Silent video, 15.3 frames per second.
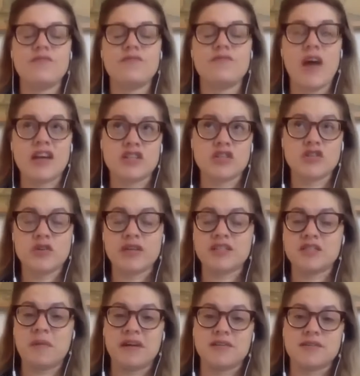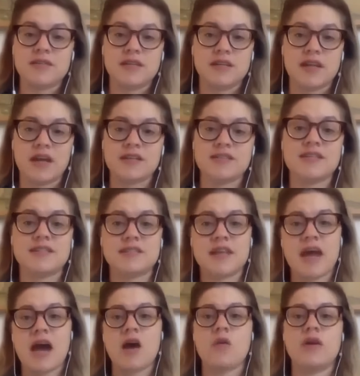Fashion Transparency Index is
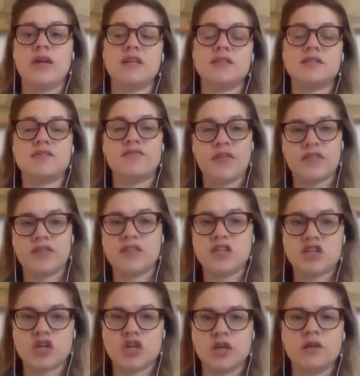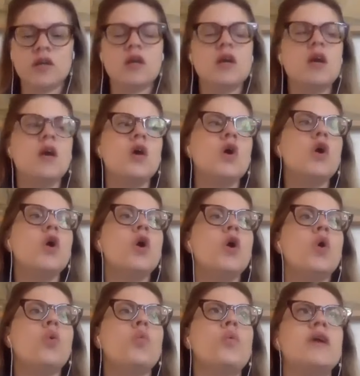now in its fifth edition.
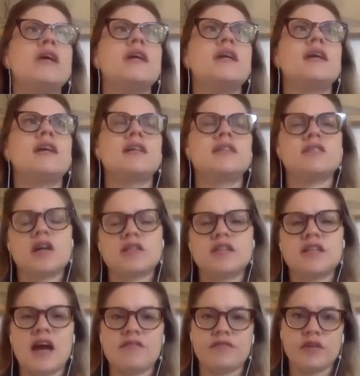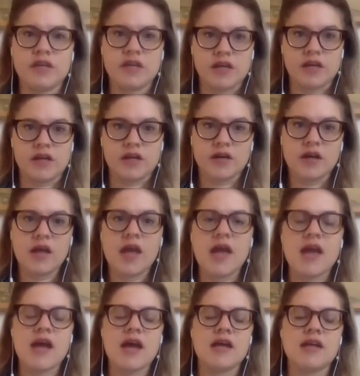We conduct it every year,
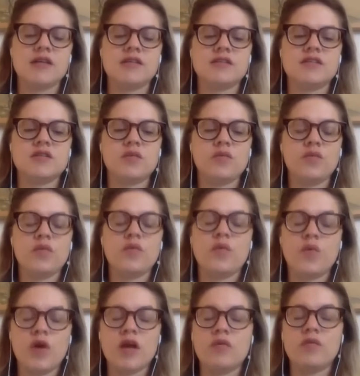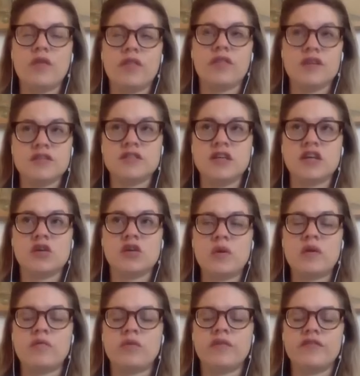and this year
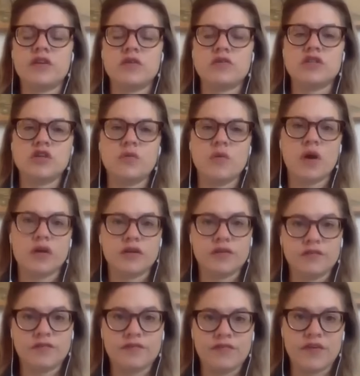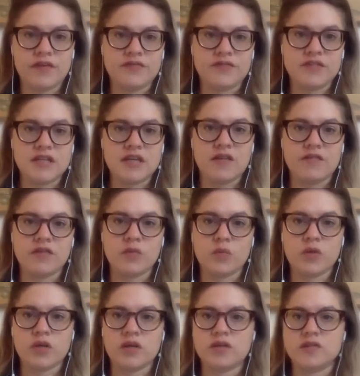we've reviewed 250 of the
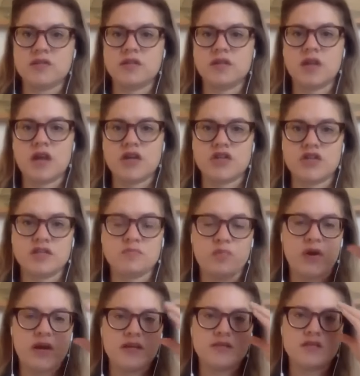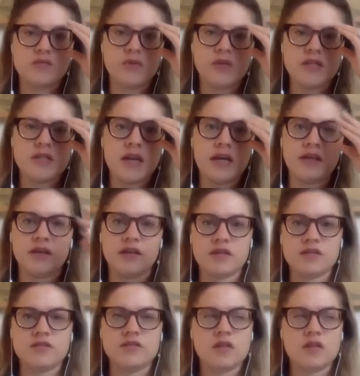world's largest brands and retailers.